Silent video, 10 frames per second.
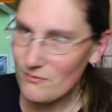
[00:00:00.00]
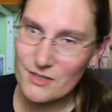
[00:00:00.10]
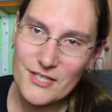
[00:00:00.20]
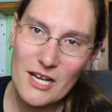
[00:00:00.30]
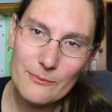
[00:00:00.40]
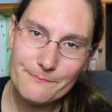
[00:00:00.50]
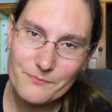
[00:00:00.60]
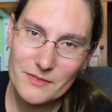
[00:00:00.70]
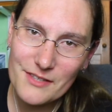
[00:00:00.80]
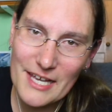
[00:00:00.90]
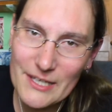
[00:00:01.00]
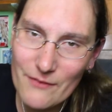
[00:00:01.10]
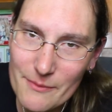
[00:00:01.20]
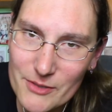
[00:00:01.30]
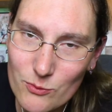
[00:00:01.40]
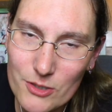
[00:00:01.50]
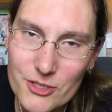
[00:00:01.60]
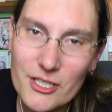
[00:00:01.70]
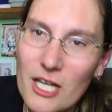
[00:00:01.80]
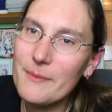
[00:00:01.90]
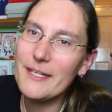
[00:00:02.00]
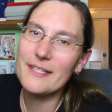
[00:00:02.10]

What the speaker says: So, thank you very much for watching. Hope you